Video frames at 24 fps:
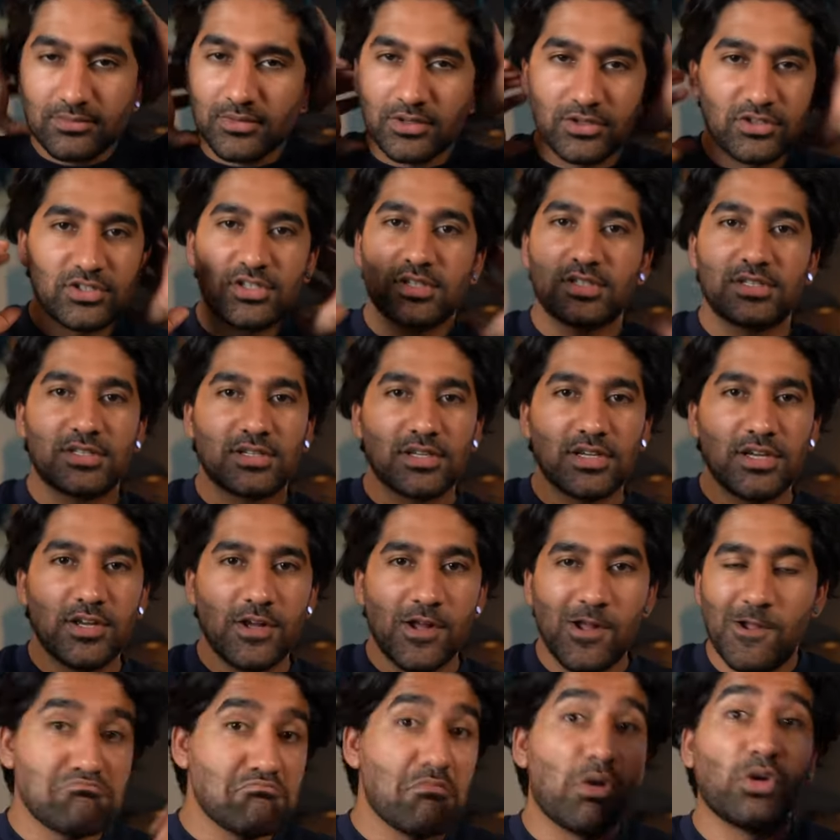it just
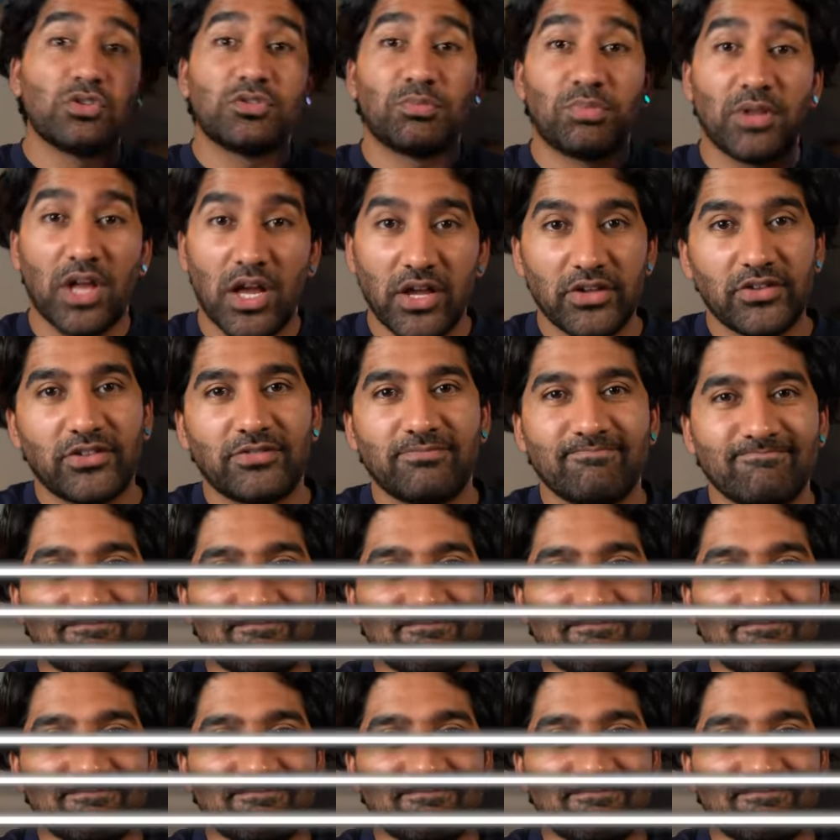multiplies.